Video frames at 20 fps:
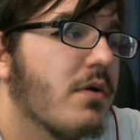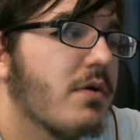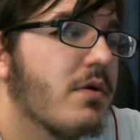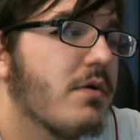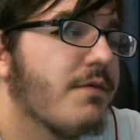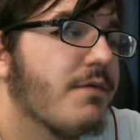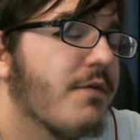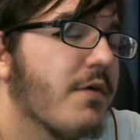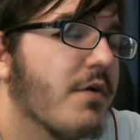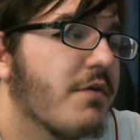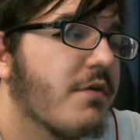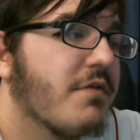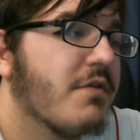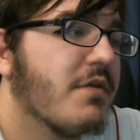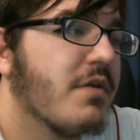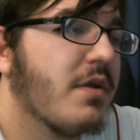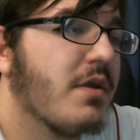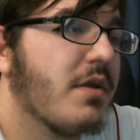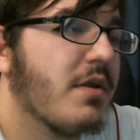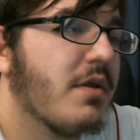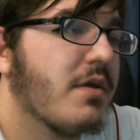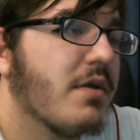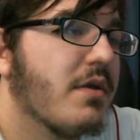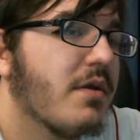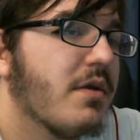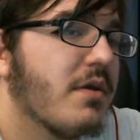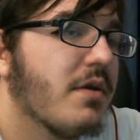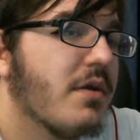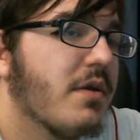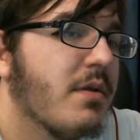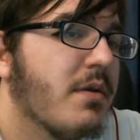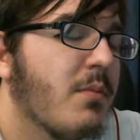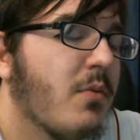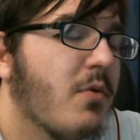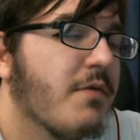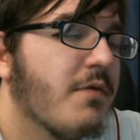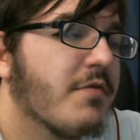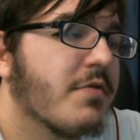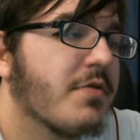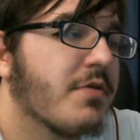diversity and
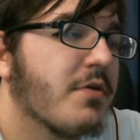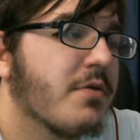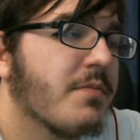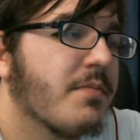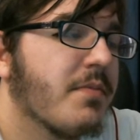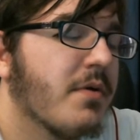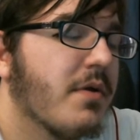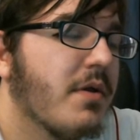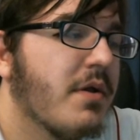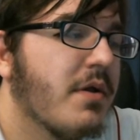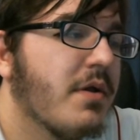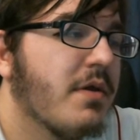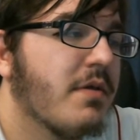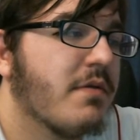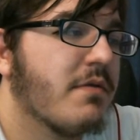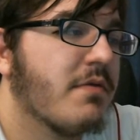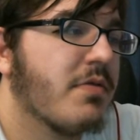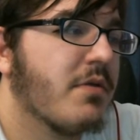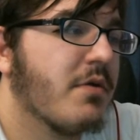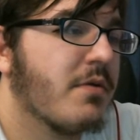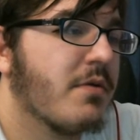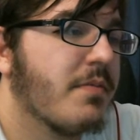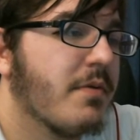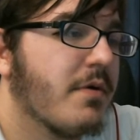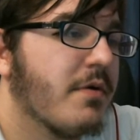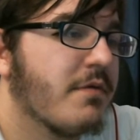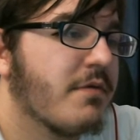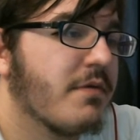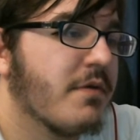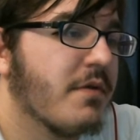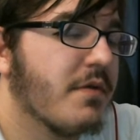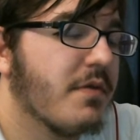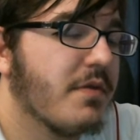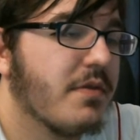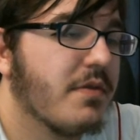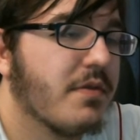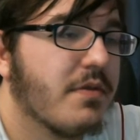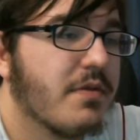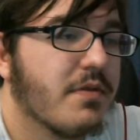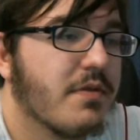more of a third person.
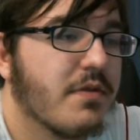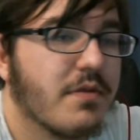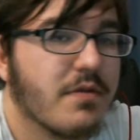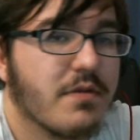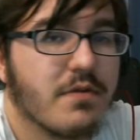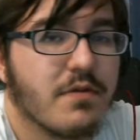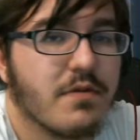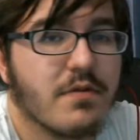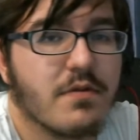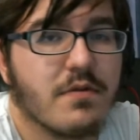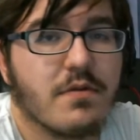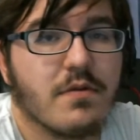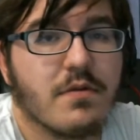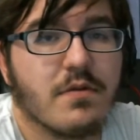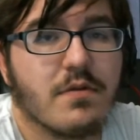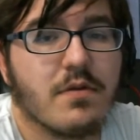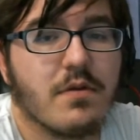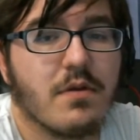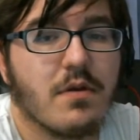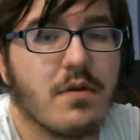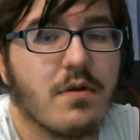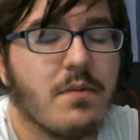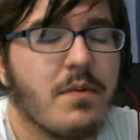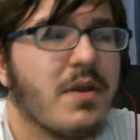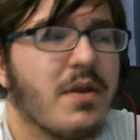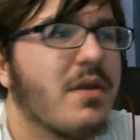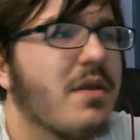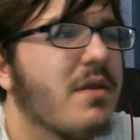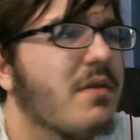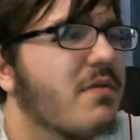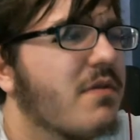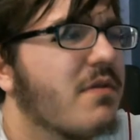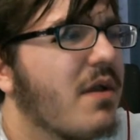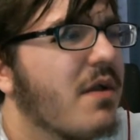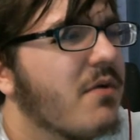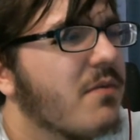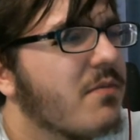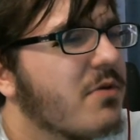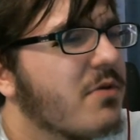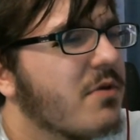Wait, is
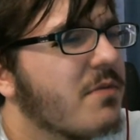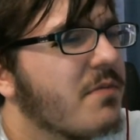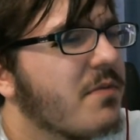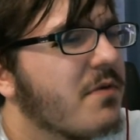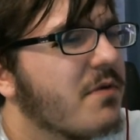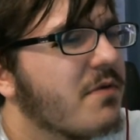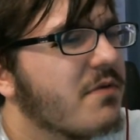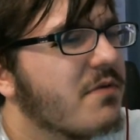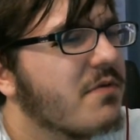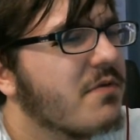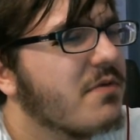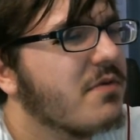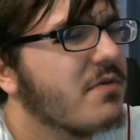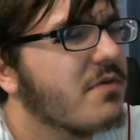Skyrim third person?